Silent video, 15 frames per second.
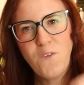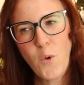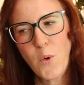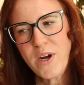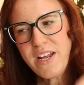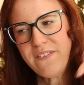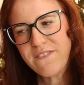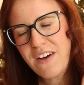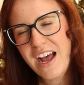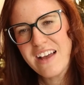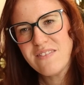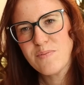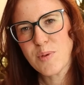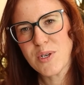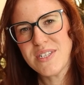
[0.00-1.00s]

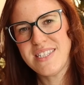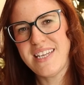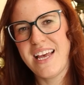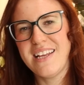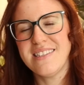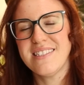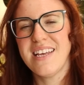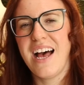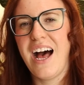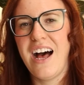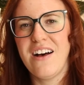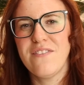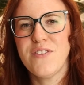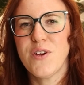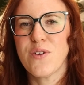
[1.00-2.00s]
45%
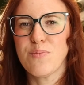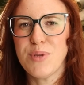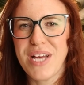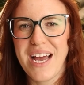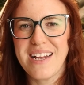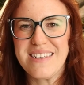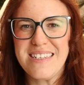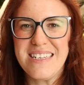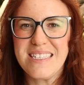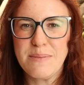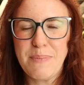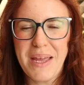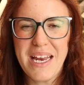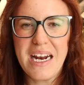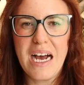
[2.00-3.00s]
of your plant
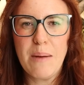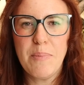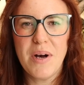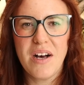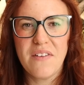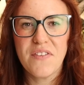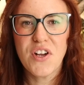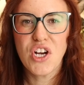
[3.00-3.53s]
is made up of